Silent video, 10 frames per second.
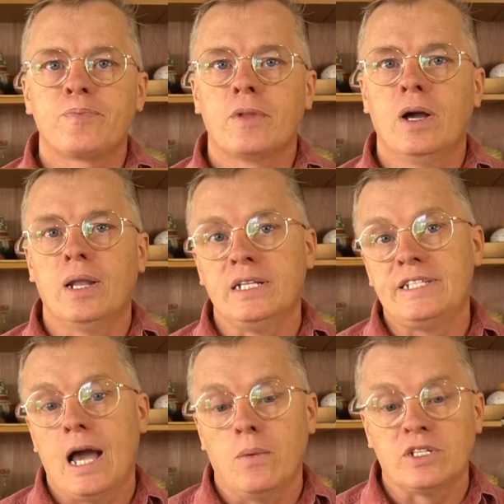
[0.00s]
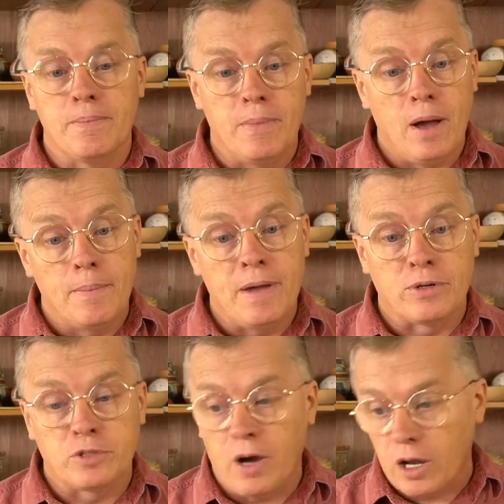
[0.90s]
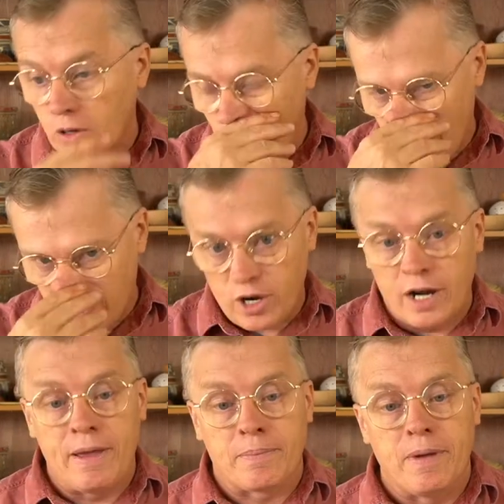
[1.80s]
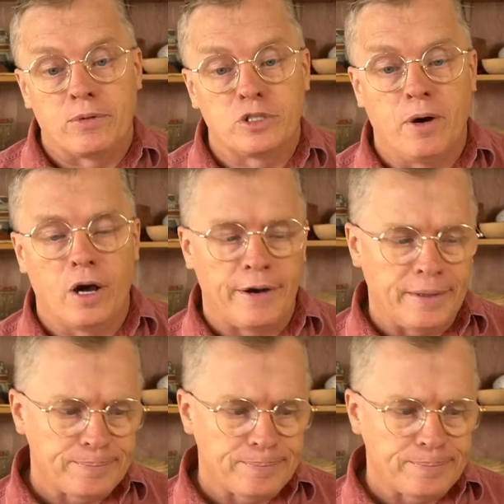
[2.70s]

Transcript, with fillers: uh, let's say I was a, a Mimbres potter or I was trying to make Mimbres pottery,